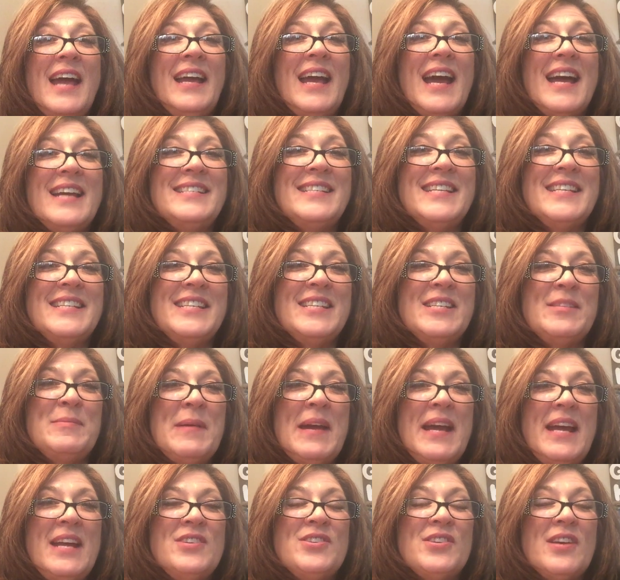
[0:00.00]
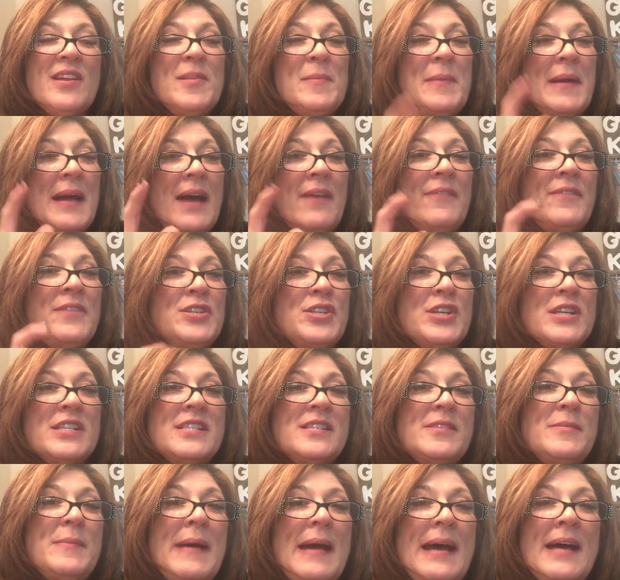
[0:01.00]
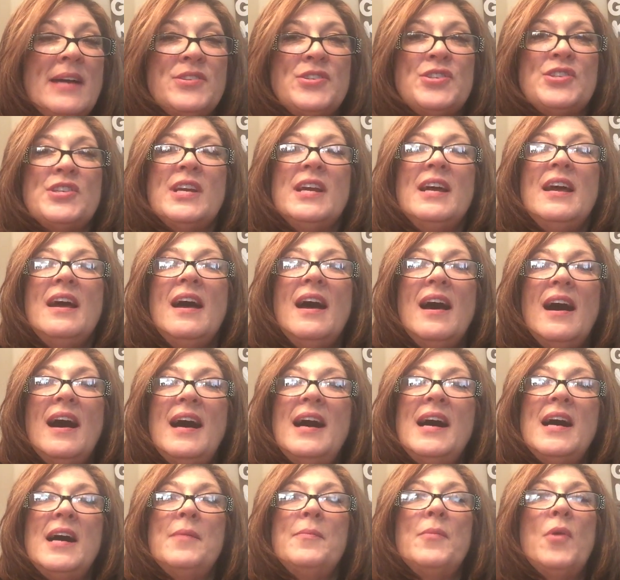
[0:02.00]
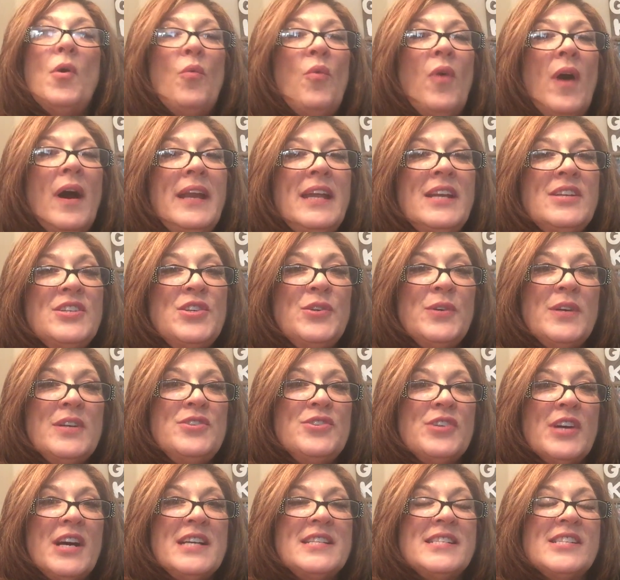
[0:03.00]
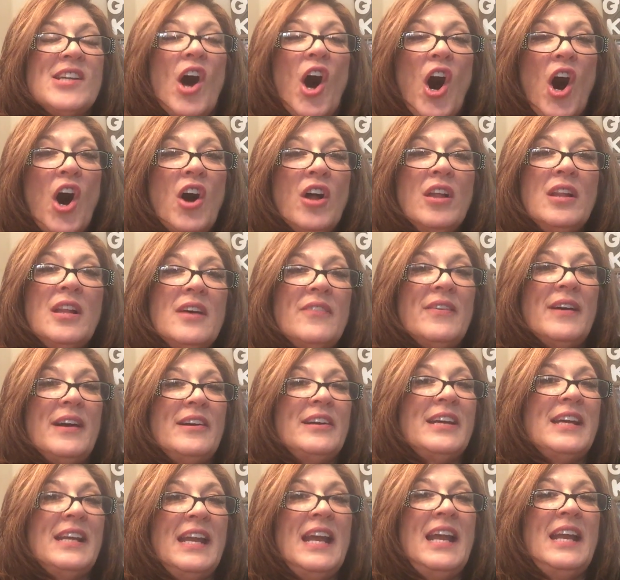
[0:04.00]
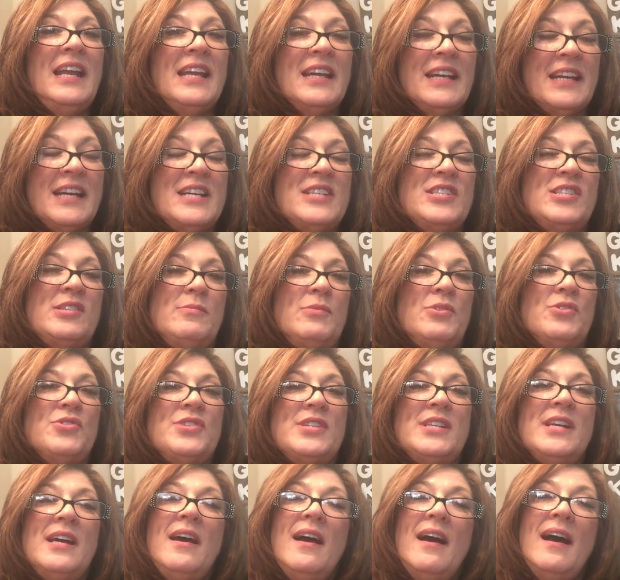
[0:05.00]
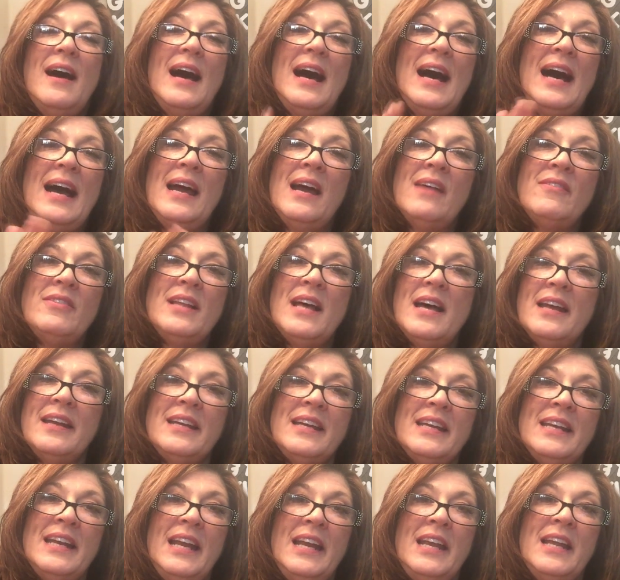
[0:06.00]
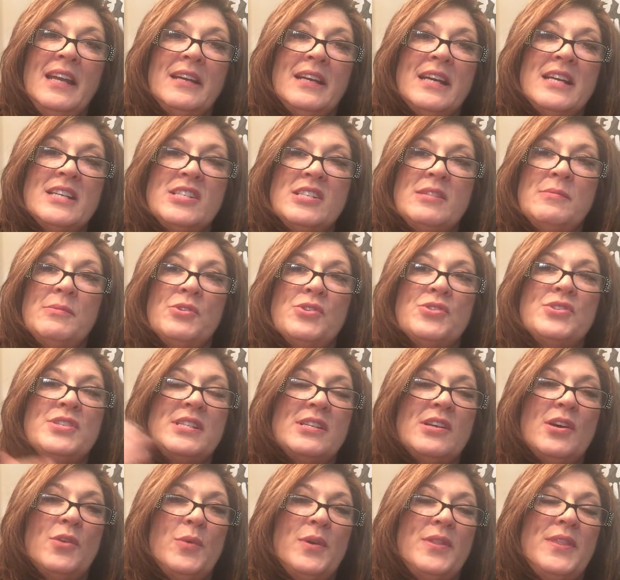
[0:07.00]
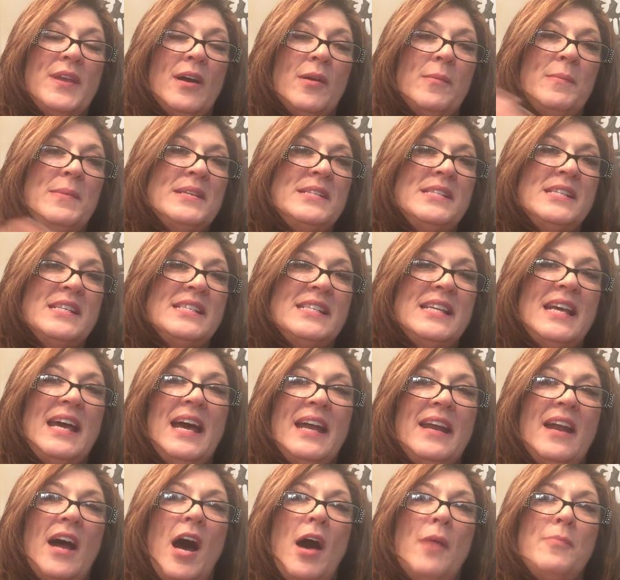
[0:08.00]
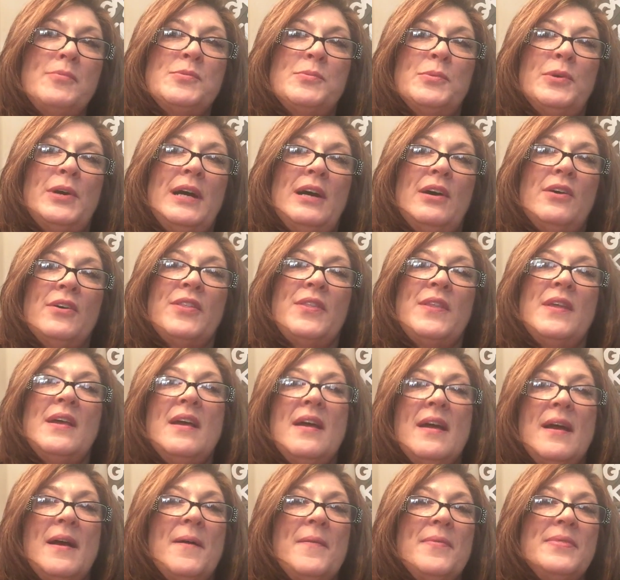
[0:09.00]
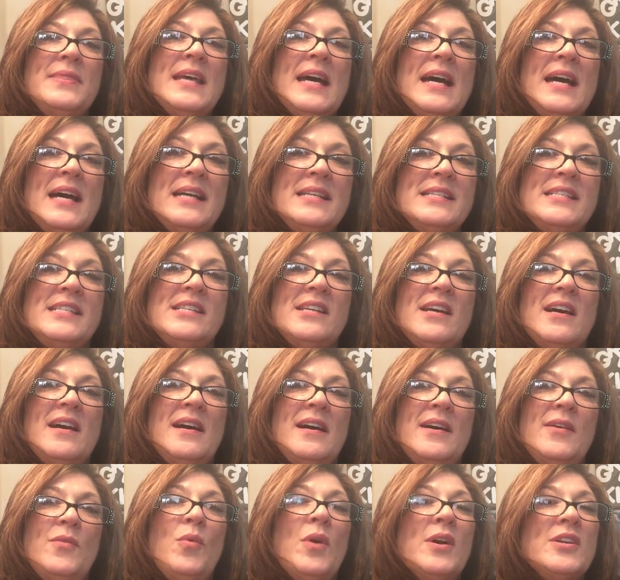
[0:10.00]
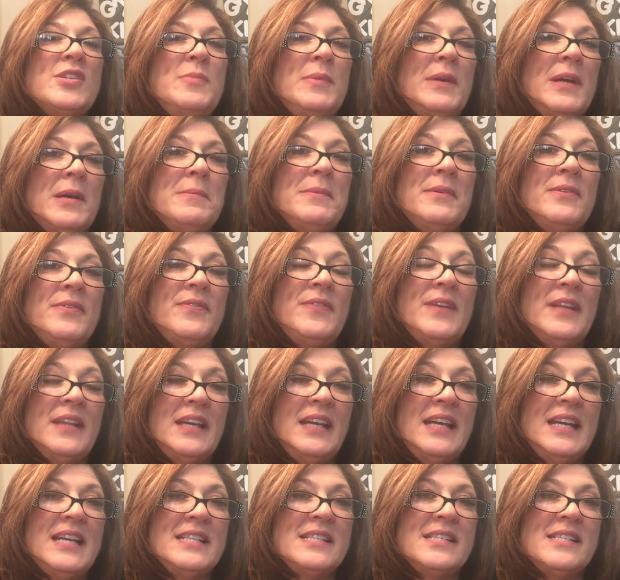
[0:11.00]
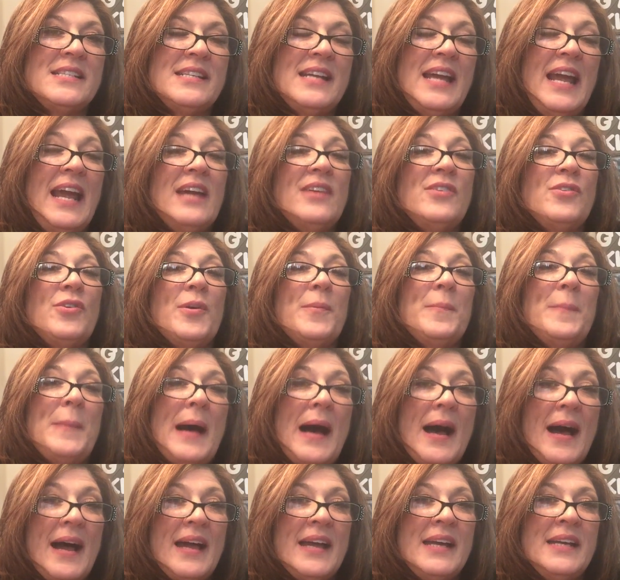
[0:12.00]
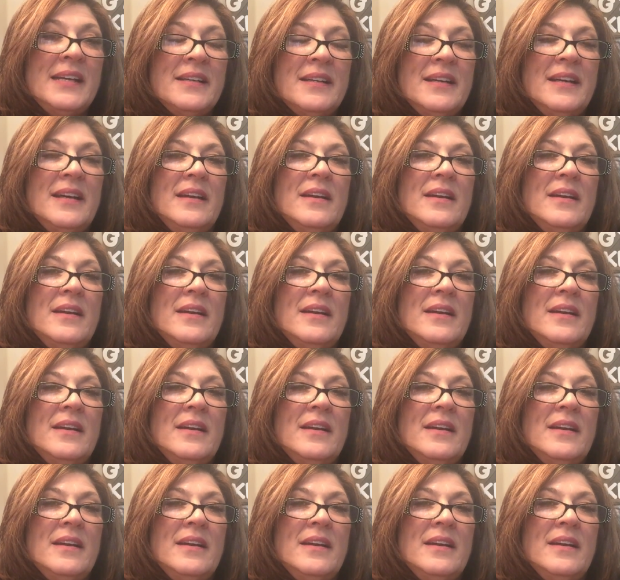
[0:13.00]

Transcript: Hi, guys. This is Paige on the behalf of Just a Patch, um, wanting to address all of our Canadian customers. I have a lot of Canadian customers uh, with our business at Optimal Health that uh, want to become affiliates and or buy